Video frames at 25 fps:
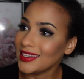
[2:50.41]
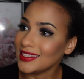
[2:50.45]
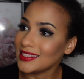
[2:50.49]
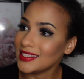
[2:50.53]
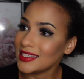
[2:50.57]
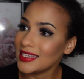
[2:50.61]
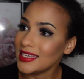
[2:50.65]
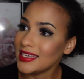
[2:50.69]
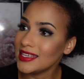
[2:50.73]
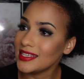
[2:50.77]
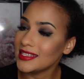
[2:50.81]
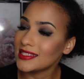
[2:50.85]

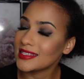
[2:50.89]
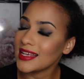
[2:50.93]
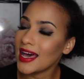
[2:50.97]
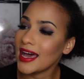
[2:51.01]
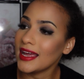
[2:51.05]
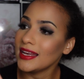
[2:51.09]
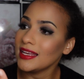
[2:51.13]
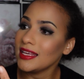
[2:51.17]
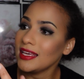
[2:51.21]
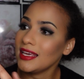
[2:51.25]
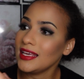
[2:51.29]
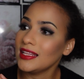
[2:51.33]
It is
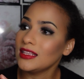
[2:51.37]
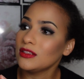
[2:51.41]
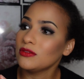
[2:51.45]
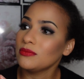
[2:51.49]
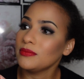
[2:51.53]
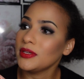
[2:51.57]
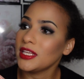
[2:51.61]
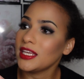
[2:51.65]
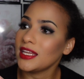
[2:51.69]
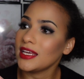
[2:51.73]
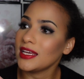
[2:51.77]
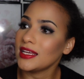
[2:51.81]
an
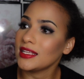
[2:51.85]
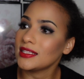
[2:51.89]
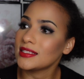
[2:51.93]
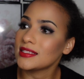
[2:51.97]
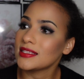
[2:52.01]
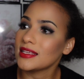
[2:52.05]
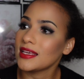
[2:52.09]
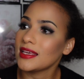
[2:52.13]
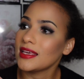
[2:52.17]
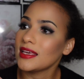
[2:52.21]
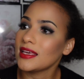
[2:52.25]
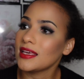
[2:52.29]

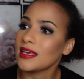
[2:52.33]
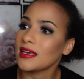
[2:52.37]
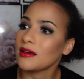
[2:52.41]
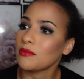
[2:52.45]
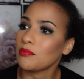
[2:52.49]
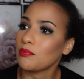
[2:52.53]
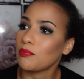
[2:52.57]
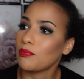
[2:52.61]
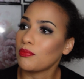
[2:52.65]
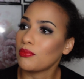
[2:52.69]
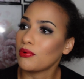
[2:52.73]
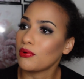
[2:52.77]

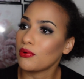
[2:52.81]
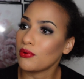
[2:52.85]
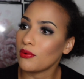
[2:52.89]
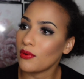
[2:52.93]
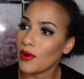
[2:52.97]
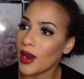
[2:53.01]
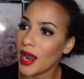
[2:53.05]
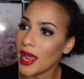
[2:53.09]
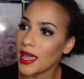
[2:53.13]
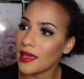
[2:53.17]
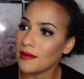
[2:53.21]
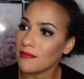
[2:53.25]
illuminating
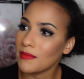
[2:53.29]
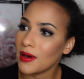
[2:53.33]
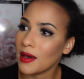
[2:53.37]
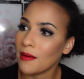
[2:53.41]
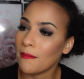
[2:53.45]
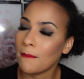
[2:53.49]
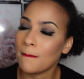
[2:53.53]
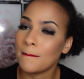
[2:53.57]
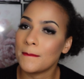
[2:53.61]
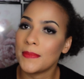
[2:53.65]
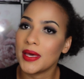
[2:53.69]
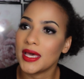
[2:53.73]

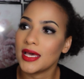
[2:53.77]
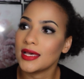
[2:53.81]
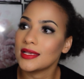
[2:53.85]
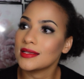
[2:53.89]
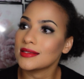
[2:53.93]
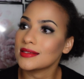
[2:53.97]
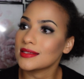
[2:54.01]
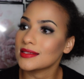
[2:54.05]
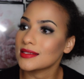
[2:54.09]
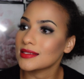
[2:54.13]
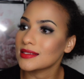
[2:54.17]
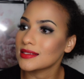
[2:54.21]
primer
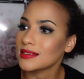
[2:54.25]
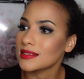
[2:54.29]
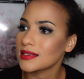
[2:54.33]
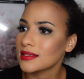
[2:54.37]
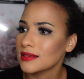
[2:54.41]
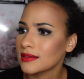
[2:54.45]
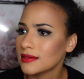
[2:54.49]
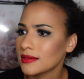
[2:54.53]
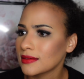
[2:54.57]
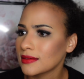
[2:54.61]
base.